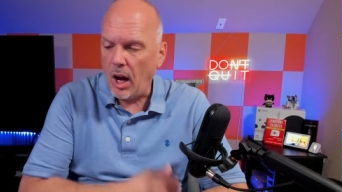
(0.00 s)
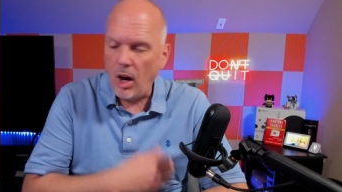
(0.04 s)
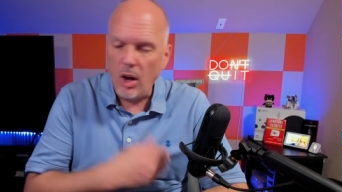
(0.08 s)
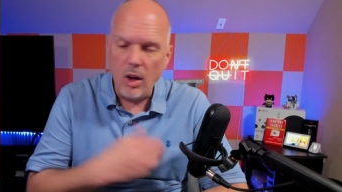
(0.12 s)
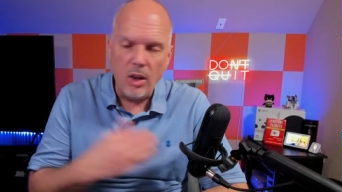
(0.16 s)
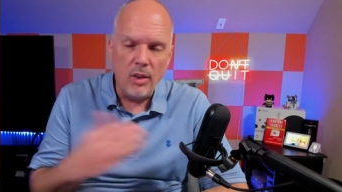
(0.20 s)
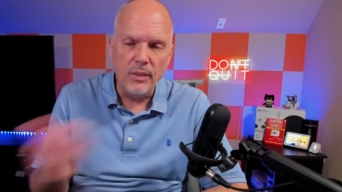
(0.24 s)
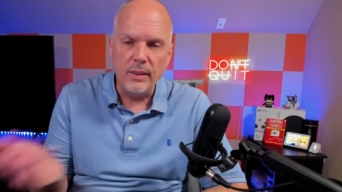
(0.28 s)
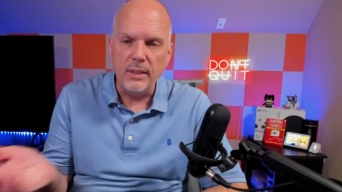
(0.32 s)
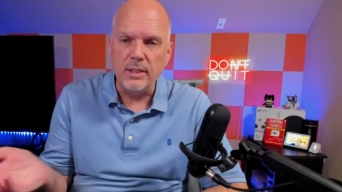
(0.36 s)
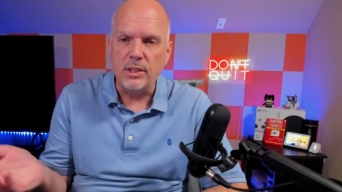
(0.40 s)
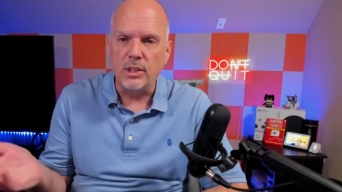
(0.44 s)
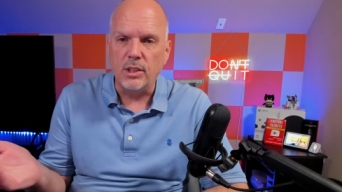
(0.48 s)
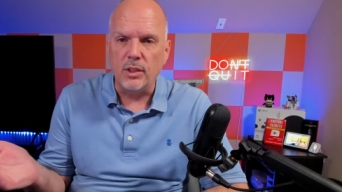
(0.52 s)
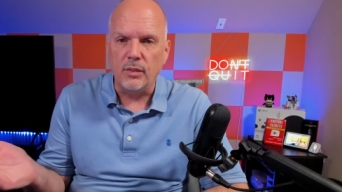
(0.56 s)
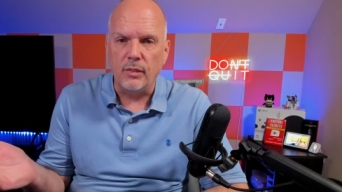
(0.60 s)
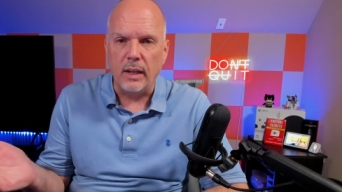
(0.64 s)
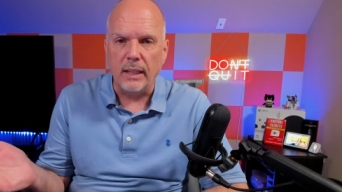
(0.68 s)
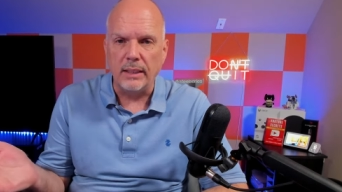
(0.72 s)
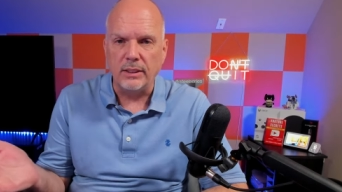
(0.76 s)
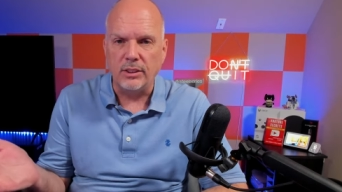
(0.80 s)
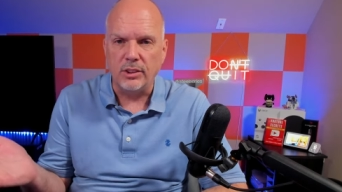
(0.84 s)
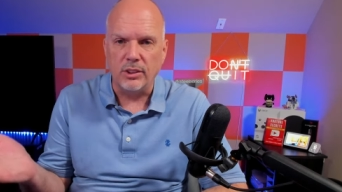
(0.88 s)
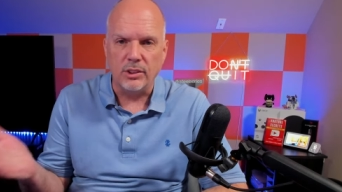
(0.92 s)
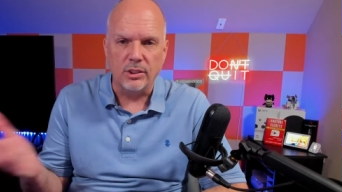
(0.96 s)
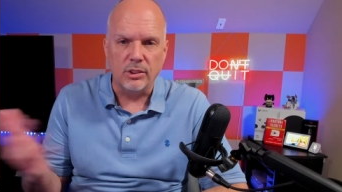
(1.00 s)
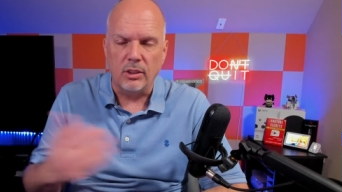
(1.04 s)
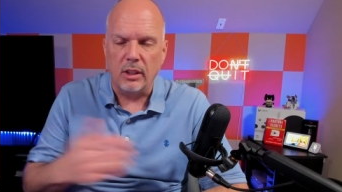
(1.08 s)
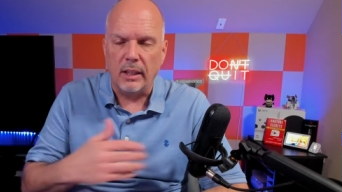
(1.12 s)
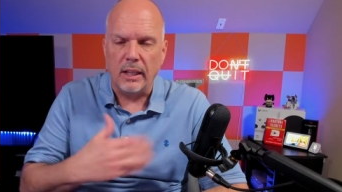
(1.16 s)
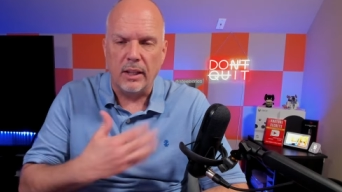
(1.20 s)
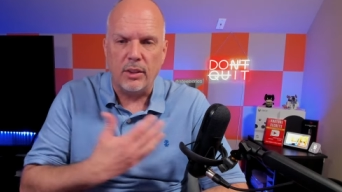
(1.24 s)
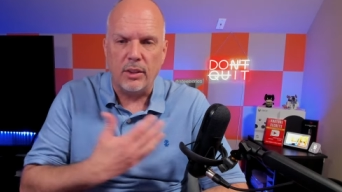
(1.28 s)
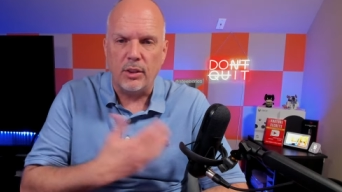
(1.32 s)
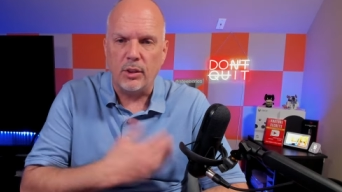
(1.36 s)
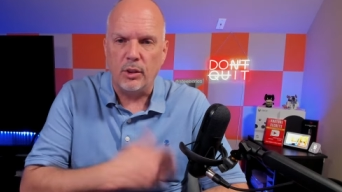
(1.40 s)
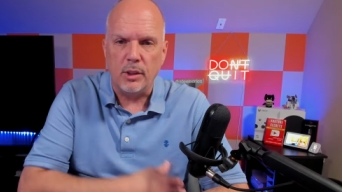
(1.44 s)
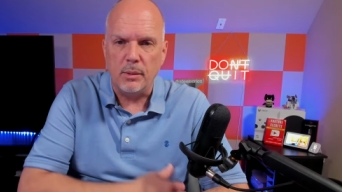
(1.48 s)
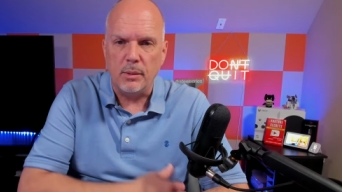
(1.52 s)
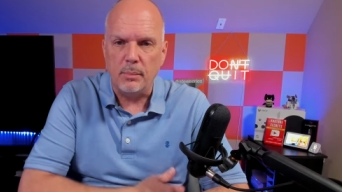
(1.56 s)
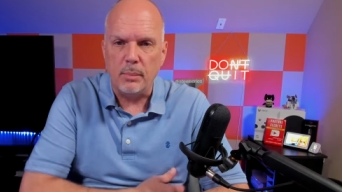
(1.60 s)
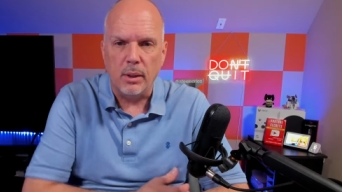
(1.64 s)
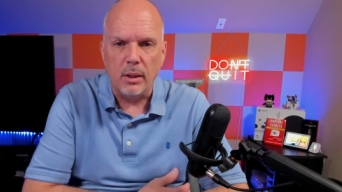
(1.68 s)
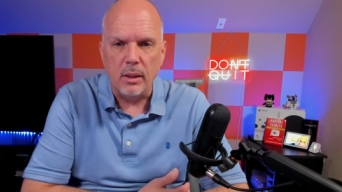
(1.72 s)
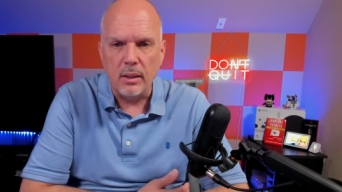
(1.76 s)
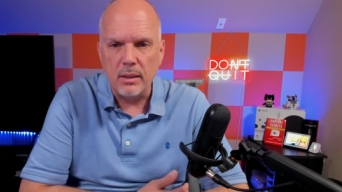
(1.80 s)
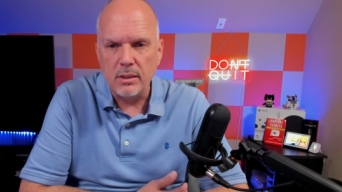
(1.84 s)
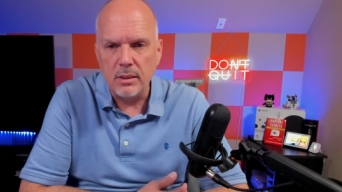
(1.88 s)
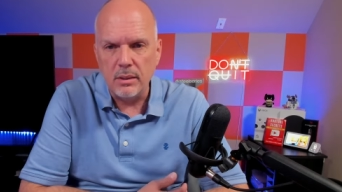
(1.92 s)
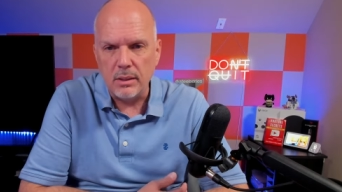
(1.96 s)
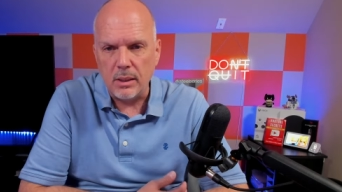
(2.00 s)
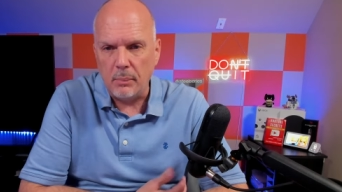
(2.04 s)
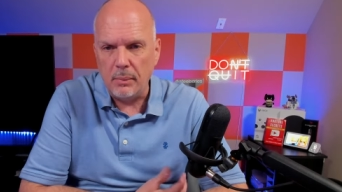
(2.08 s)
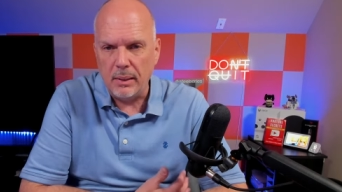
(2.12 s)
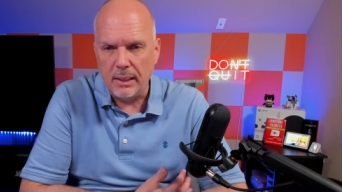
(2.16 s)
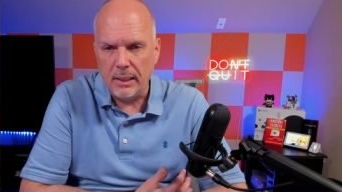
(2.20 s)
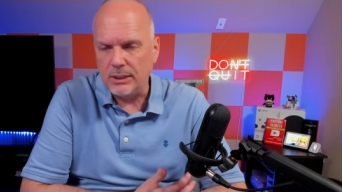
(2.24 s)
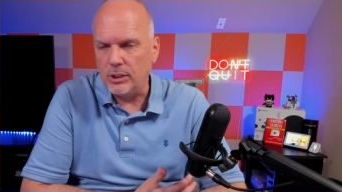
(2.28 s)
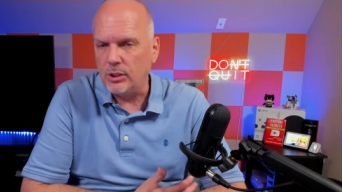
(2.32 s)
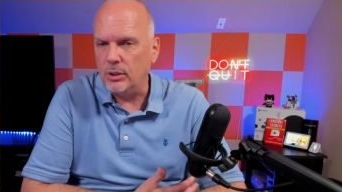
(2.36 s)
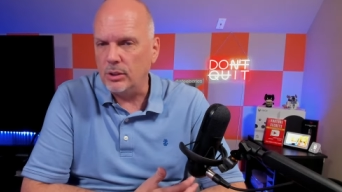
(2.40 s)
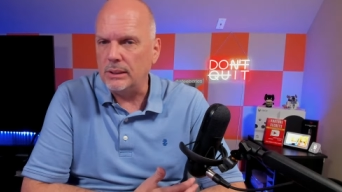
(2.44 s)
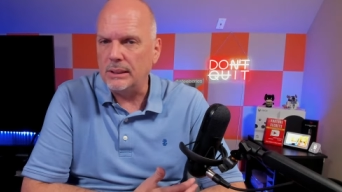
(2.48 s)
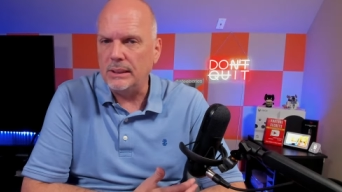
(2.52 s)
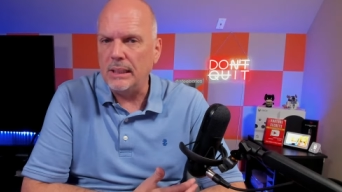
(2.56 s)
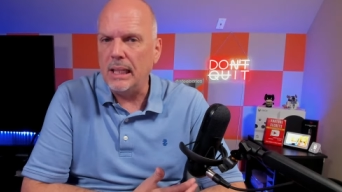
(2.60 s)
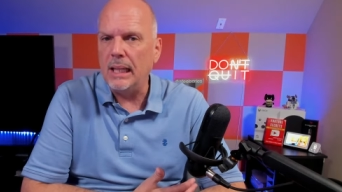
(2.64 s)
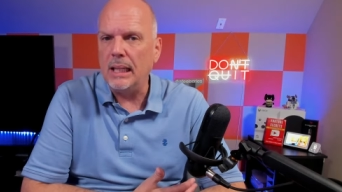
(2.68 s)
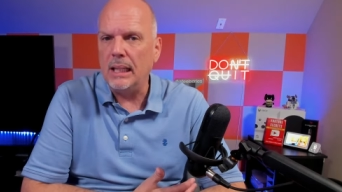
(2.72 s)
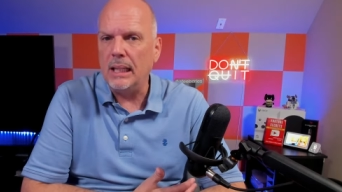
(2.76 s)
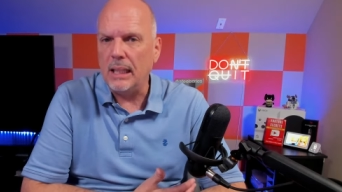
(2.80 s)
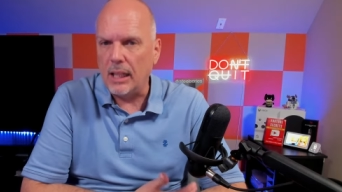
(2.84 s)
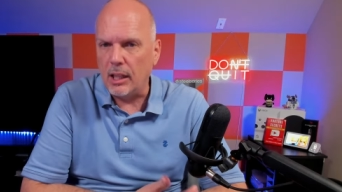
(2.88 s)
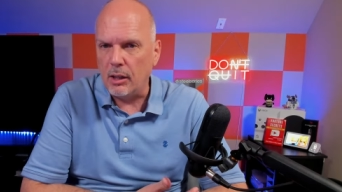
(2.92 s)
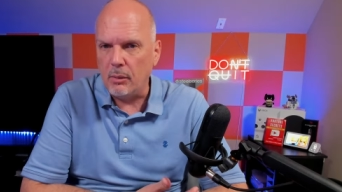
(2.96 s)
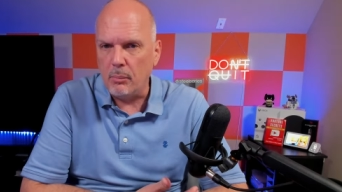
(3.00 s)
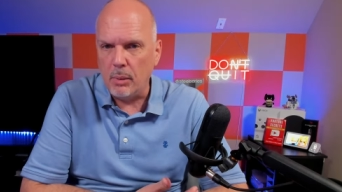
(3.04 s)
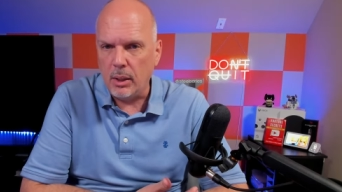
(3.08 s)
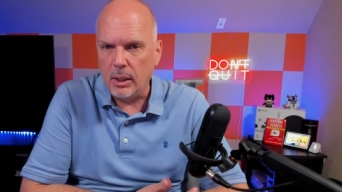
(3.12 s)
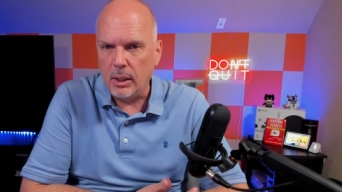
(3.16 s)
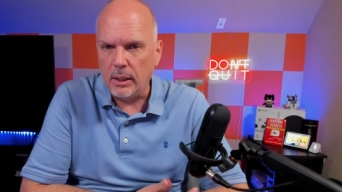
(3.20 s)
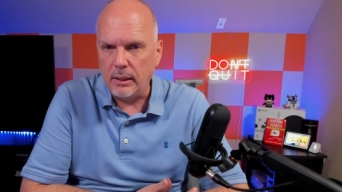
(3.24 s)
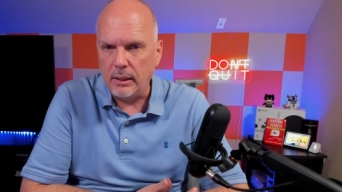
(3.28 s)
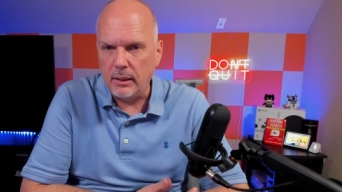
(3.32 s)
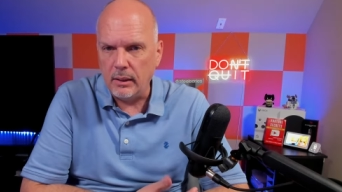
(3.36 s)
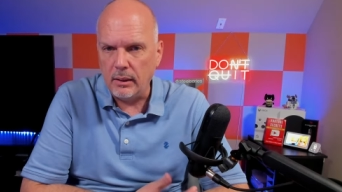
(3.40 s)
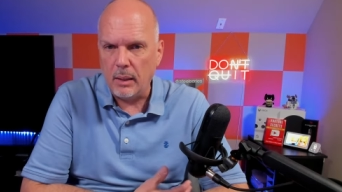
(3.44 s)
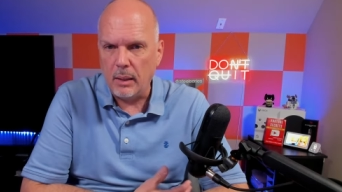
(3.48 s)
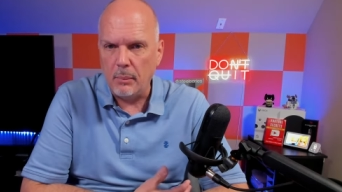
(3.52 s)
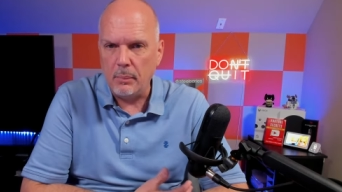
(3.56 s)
all these devices are like 30 bucks. I mean, so it's not a lot of money.